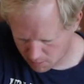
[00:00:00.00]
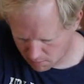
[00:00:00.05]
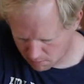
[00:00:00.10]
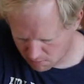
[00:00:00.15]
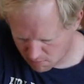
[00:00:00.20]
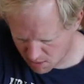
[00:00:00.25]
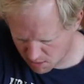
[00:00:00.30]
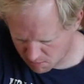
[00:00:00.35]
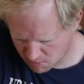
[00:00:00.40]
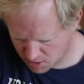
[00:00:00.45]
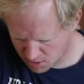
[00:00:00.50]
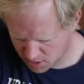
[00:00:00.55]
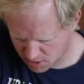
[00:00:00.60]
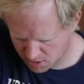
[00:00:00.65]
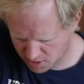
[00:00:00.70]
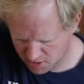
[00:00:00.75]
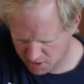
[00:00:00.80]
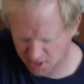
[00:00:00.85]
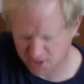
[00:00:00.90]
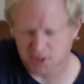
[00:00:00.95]
Maybe get it
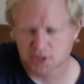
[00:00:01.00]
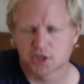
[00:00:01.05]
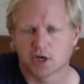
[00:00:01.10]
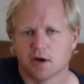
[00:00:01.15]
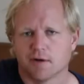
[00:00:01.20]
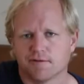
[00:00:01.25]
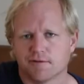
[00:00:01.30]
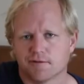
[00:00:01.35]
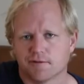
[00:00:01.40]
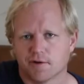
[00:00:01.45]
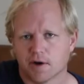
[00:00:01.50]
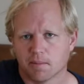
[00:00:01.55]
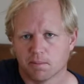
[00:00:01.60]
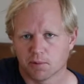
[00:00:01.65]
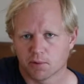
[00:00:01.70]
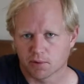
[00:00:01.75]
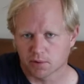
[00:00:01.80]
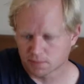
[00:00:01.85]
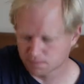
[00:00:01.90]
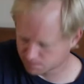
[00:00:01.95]
an inch off the
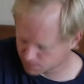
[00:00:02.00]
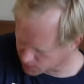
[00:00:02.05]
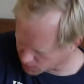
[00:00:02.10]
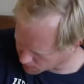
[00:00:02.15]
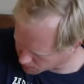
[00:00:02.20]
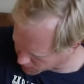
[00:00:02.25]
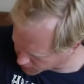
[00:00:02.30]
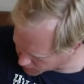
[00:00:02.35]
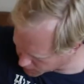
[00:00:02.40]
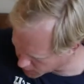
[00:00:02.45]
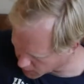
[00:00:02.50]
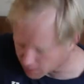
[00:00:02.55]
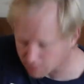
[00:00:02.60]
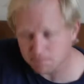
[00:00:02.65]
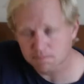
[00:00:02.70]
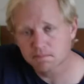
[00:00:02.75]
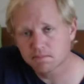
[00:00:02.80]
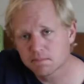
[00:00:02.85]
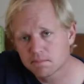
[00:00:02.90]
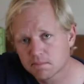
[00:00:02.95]
fretboard, something like that.
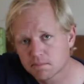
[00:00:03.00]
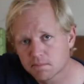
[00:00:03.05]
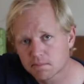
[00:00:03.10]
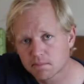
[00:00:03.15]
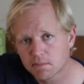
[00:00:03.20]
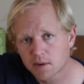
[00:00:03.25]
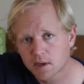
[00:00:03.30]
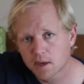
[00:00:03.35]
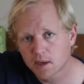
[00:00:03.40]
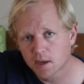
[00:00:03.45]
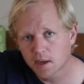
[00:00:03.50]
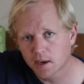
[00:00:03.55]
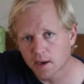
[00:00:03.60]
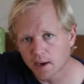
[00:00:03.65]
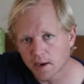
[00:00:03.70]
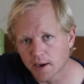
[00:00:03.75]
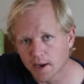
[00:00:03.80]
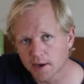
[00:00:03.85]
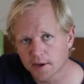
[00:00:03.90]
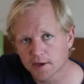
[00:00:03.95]

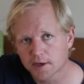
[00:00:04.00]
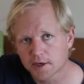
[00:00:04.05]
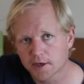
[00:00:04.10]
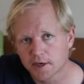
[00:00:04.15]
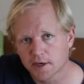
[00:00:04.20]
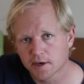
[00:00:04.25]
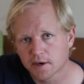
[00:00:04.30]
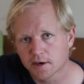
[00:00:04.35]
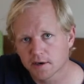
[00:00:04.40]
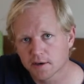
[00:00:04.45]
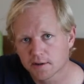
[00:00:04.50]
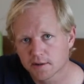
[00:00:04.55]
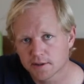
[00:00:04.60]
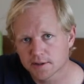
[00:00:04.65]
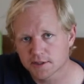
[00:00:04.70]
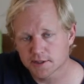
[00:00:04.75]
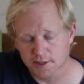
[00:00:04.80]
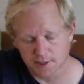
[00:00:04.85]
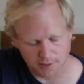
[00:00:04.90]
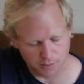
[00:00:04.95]
And now you can hear
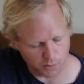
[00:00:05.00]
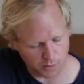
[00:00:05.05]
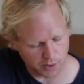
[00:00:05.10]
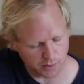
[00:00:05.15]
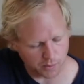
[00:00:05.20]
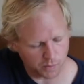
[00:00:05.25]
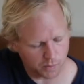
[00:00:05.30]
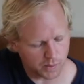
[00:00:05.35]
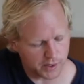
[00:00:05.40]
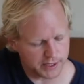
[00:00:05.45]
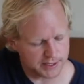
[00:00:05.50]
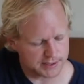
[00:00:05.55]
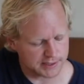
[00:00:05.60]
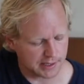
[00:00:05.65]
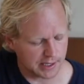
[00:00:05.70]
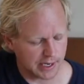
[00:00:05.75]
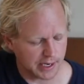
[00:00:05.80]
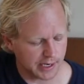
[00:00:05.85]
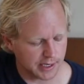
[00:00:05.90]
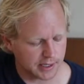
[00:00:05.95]
this thing went way
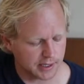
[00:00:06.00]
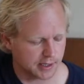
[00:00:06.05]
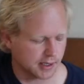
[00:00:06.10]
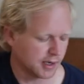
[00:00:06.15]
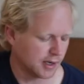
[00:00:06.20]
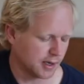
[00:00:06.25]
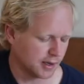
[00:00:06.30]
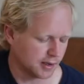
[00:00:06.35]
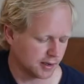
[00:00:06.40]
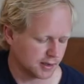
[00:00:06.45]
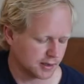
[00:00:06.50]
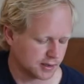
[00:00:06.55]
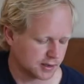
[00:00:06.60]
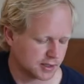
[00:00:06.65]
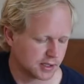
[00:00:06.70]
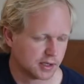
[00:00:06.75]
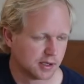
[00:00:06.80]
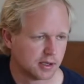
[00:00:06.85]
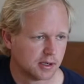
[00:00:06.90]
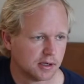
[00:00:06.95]
slack and is
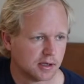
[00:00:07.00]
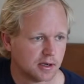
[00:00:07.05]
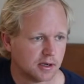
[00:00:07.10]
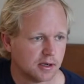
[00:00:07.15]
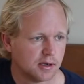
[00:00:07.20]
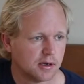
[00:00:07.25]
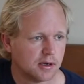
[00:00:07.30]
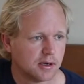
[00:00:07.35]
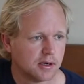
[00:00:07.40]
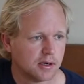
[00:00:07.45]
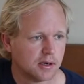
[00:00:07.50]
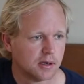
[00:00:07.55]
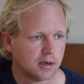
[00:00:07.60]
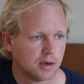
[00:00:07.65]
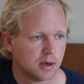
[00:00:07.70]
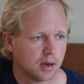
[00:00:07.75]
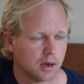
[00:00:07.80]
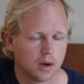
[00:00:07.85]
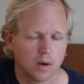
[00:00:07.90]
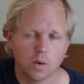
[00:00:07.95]

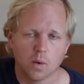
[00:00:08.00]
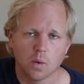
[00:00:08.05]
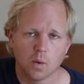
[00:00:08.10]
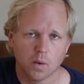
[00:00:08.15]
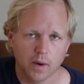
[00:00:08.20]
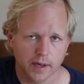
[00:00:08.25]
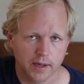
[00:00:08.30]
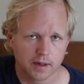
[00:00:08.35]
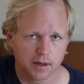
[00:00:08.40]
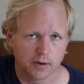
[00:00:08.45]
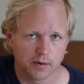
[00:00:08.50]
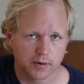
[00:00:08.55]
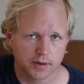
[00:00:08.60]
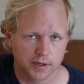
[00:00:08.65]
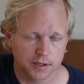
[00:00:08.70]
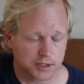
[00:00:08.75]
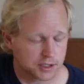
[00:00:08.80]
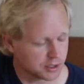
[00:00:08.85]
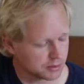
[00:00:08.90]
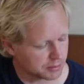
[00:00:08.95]
way lower than
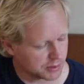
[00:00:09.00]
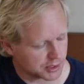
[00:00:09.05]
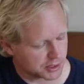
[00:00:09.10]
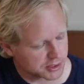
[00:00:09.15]
it should be.